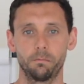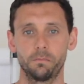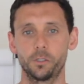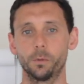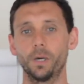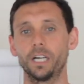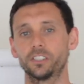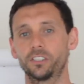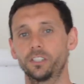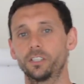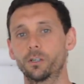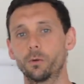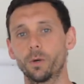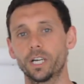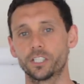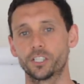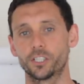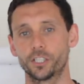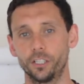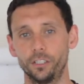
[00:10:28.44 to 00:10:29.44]
To answer the
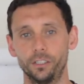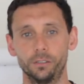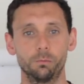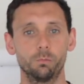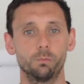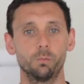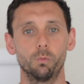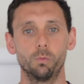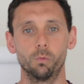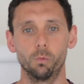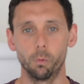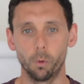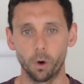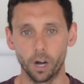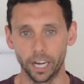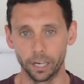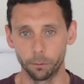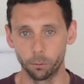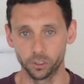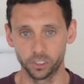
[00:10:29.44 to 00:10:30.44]
question,
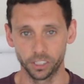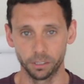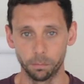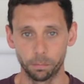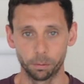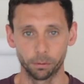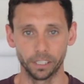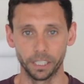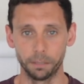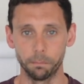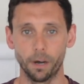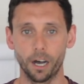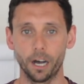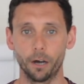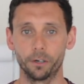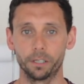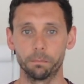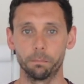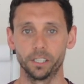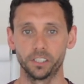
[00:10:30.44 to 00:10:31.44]
why was it pretty
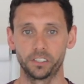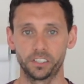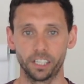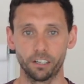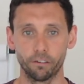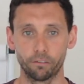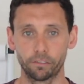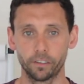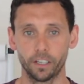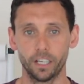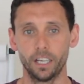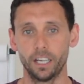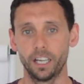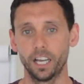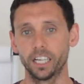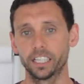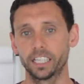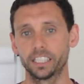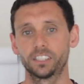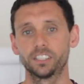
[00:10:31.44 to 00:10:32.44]
mild in myself?
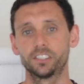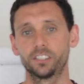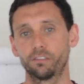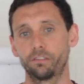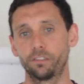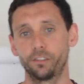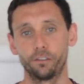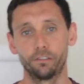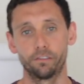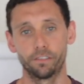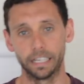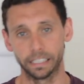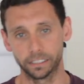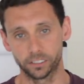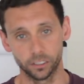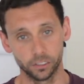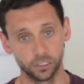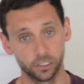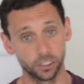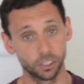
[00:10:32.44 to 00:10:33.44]
I guess there's a few
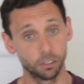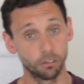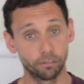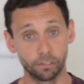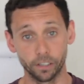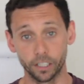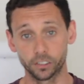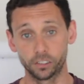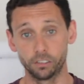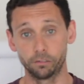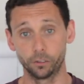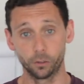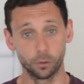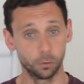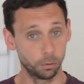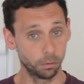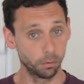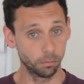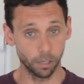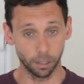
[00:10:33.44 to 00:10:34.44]
factors. First of
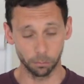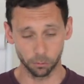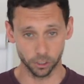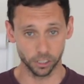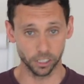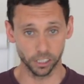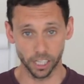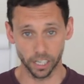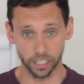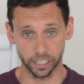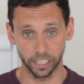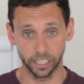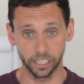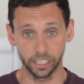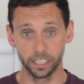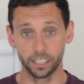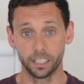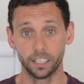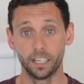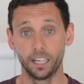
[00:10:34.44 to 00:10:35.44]
all, I'm just
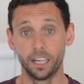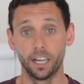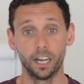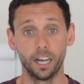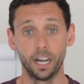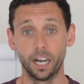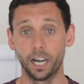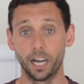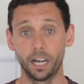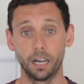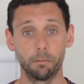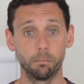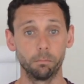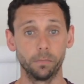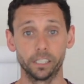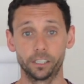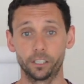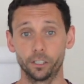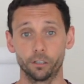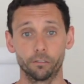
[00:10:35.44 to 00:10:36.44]
lucky.
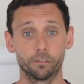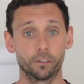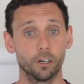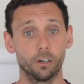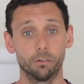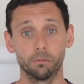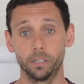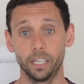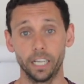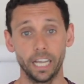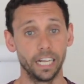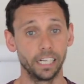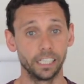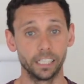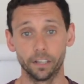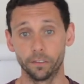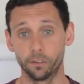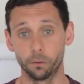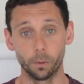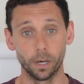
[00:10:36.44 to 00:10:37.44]
It could have gone
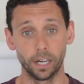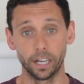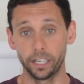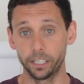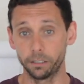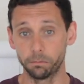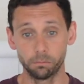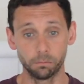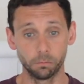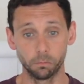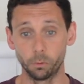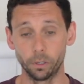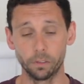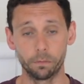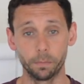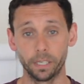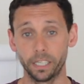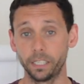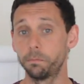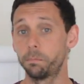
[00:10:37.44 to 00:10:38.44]
any other way with
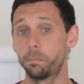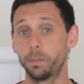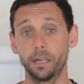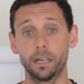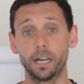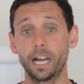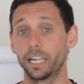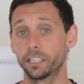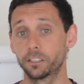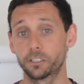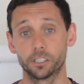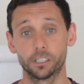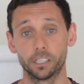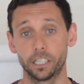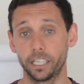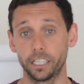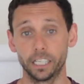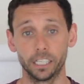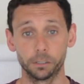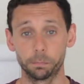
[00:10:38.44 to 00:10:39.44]
me, but
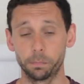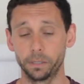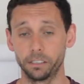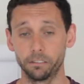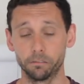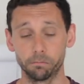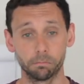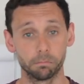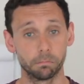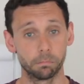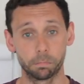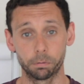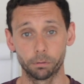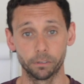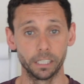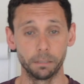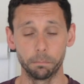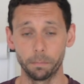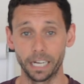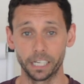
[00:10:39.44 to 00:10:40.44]
actually it's been
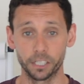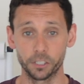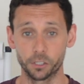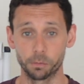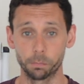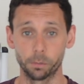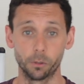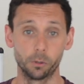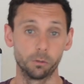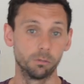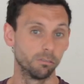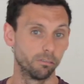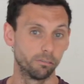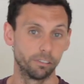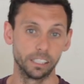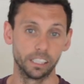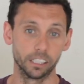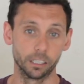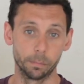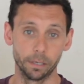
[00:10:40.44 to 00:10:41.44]
pretty manageable,
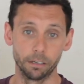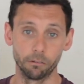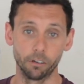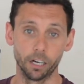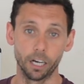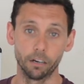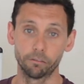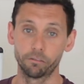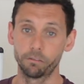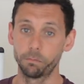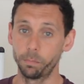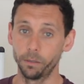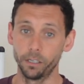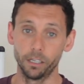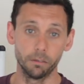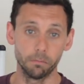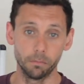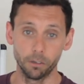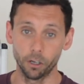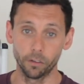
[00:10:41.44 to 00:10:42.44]
feeling a bit rough,
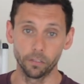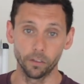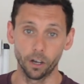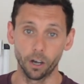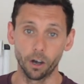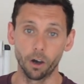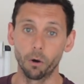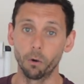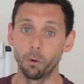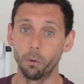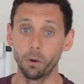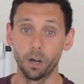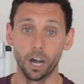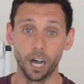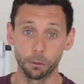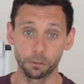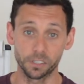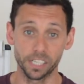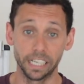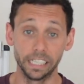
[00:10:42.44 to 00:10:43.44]
but on the whole,
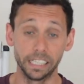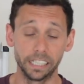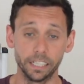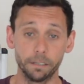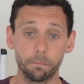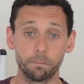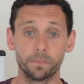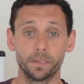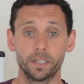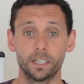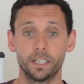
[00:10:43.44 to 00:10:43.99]
I'll take it.